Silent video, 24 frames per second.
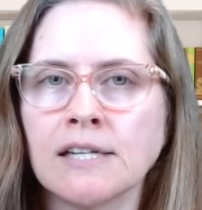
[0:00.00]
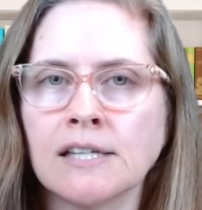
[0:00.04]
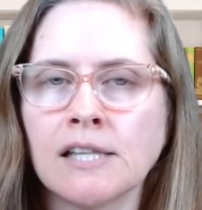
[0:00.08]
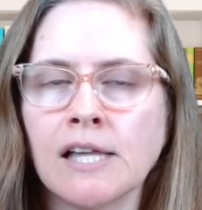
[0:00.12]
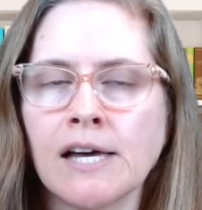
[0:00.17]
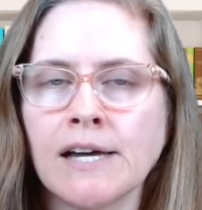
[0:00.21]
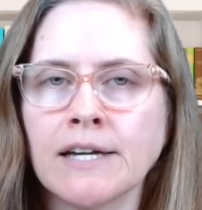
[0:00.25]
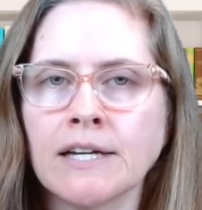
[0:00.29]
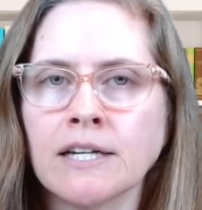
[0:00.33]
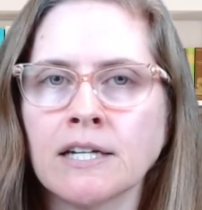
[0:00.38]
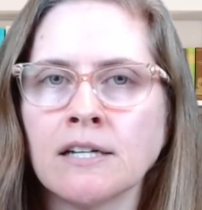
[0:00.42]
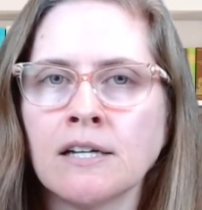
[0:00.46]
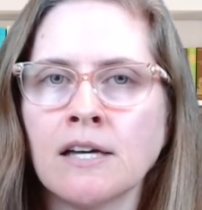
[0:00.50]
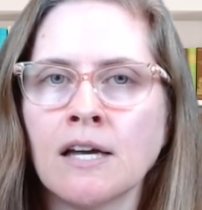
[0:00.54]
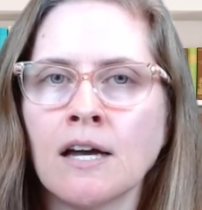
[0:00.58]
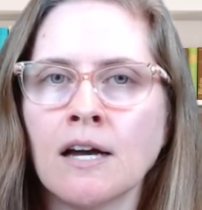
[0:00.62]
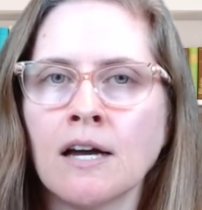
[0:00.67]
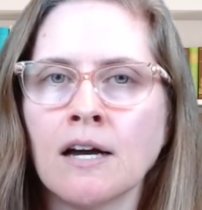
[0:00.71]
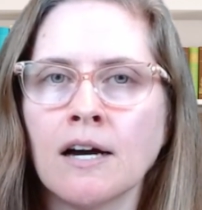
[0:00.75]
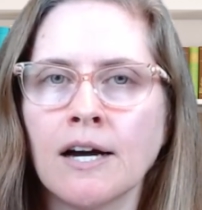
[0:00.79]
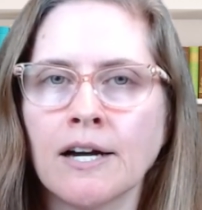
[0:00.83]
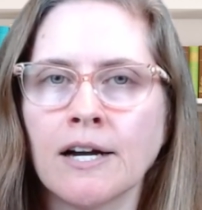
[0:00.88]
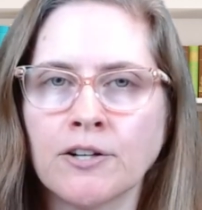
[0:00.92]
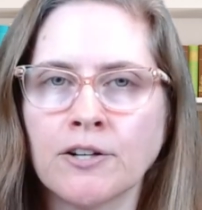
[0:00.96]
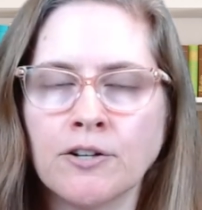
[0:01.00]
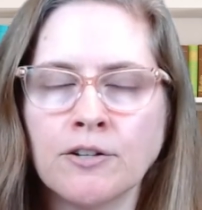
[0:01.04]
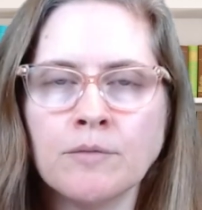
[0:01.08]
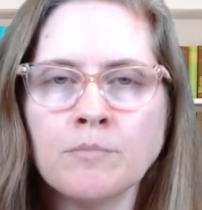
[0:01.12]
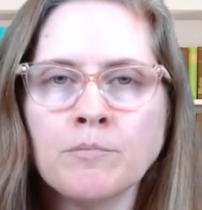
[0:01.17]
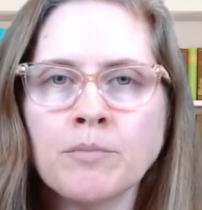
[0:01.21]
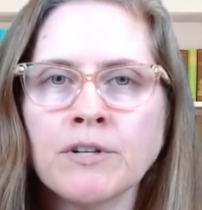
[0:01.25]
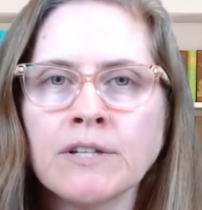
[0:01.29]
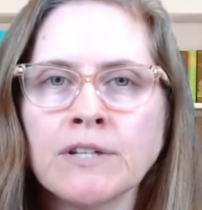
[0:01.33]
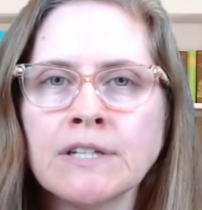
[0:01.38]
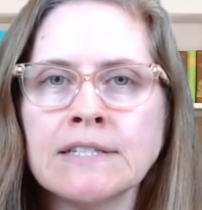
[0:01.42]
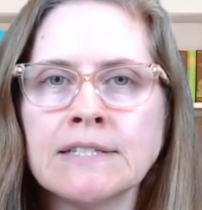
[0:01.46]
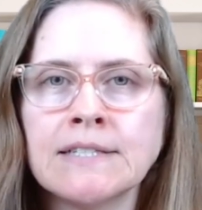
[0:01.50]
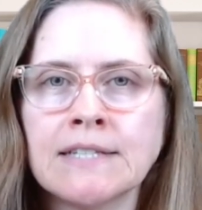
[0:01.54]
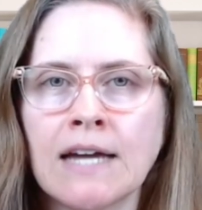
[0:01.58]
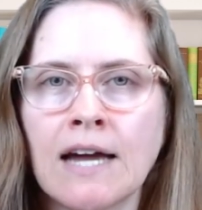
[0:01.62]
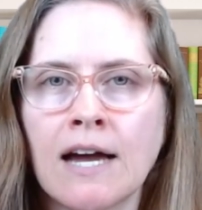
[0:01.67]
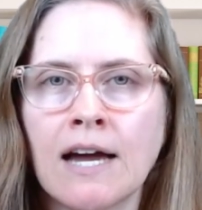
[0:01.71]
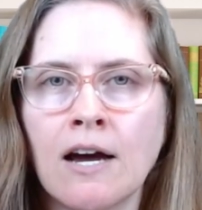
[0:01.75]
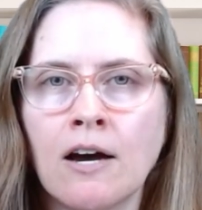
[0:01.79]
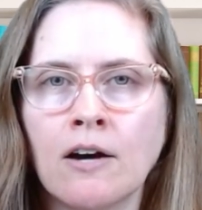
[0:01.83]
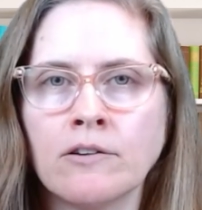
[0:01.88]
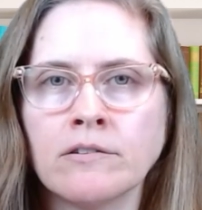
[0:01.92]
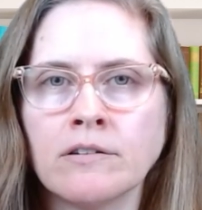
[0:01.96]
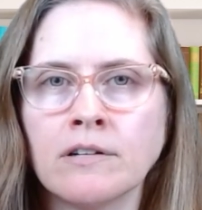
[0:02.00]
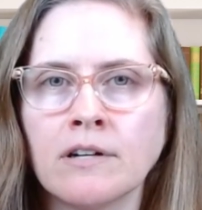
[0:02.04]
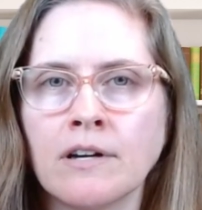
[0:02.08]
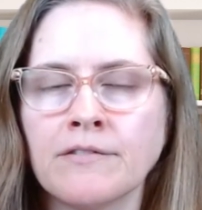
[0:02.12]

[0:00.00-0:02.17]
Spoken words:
Like, I couldn't put it down.